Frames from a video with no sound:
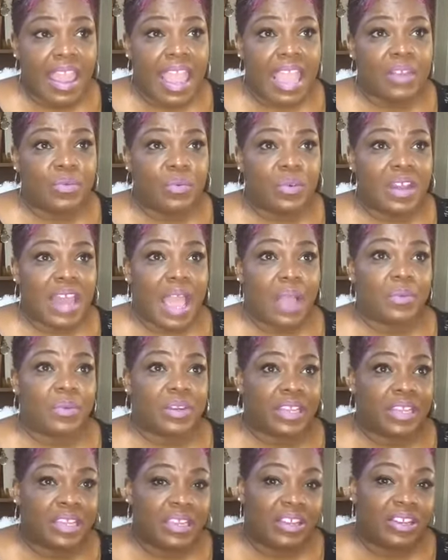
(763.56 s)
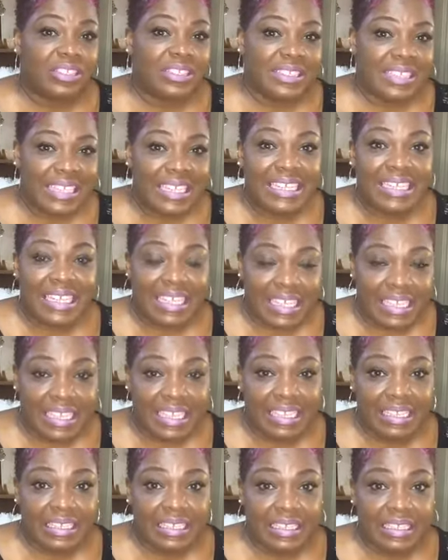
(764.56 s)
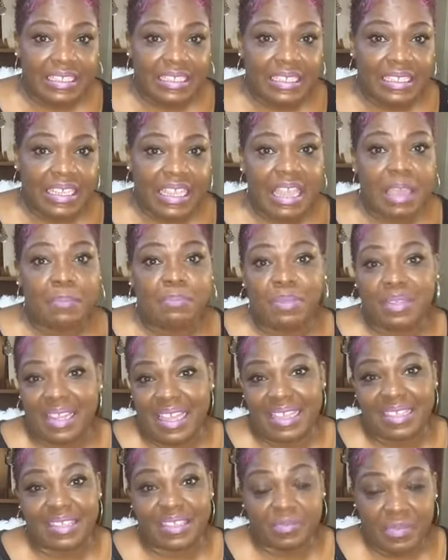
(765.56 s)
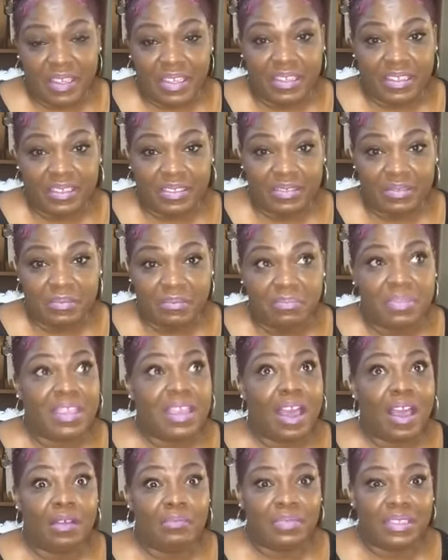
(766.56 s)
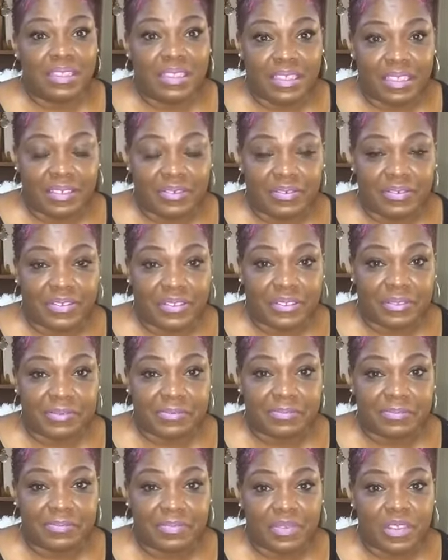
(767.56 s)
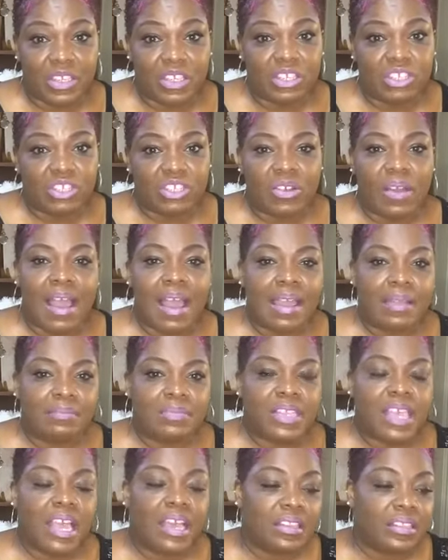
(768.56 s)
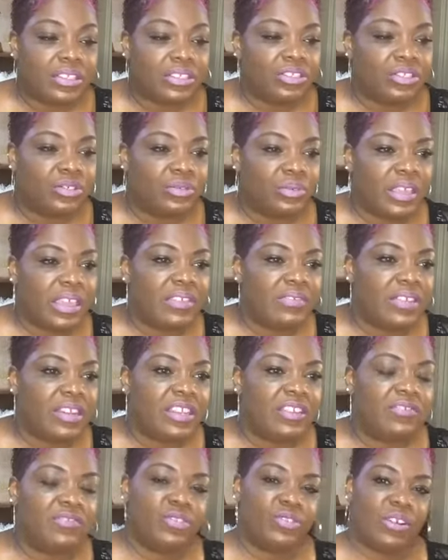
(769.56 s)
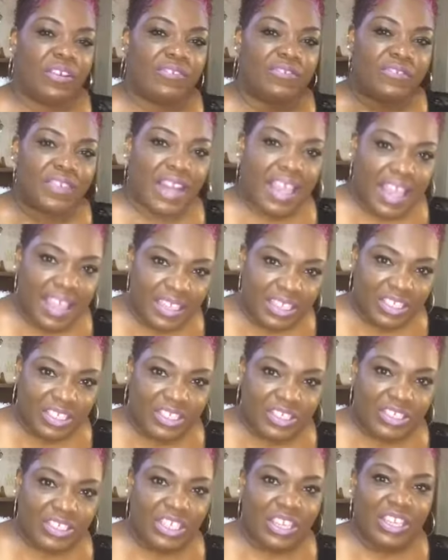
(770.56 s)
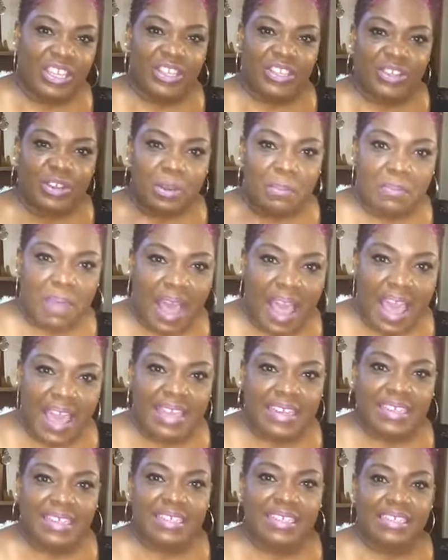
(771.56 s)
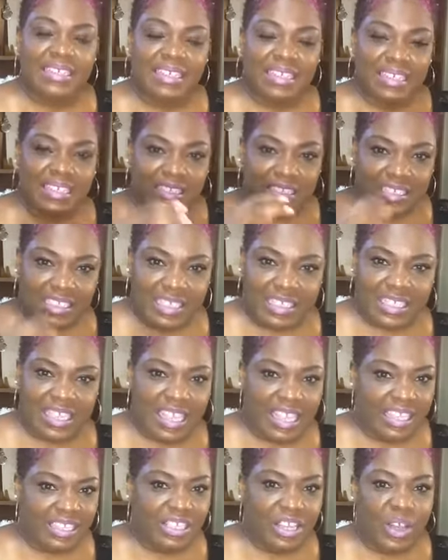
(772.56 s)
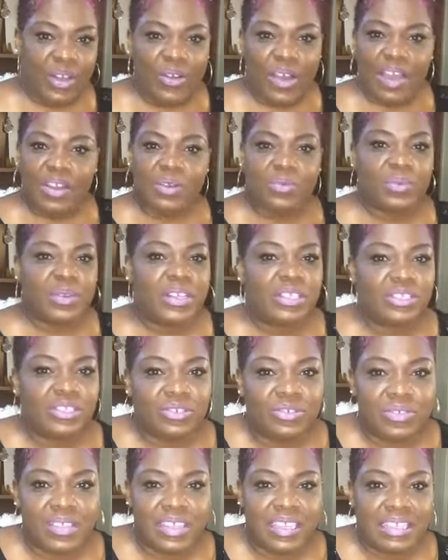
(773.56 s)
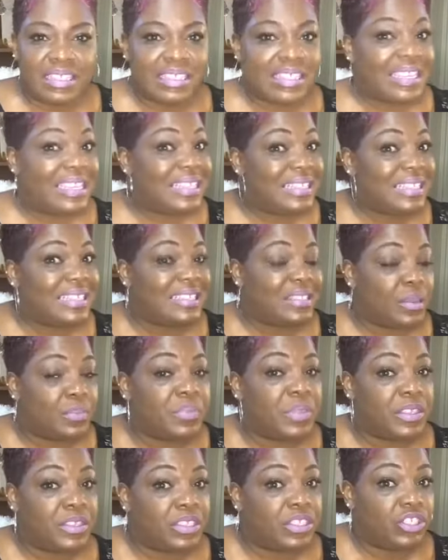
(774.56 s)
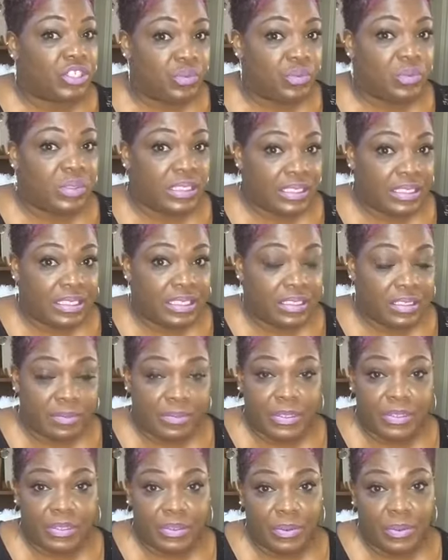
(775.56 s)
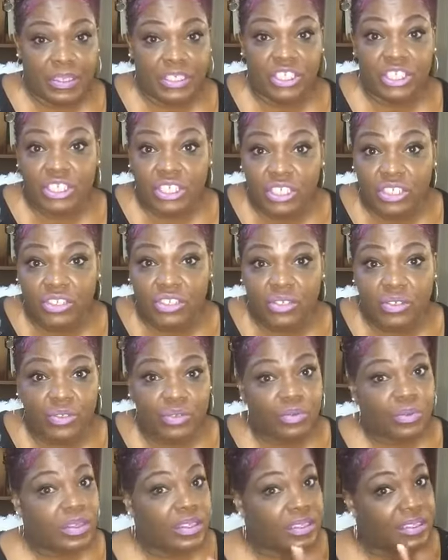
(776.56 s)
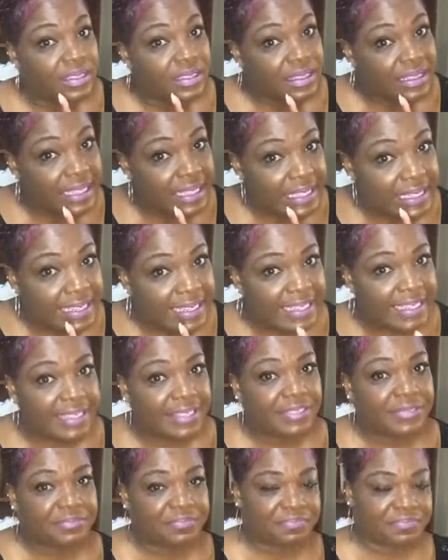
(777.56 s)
And when I would hear lean in, it blessed me beyond belief. So I'm telling you, even if your flesh, your body is saying, no, I don't want to do this, is it something that you really need to be doing? Should you lean in?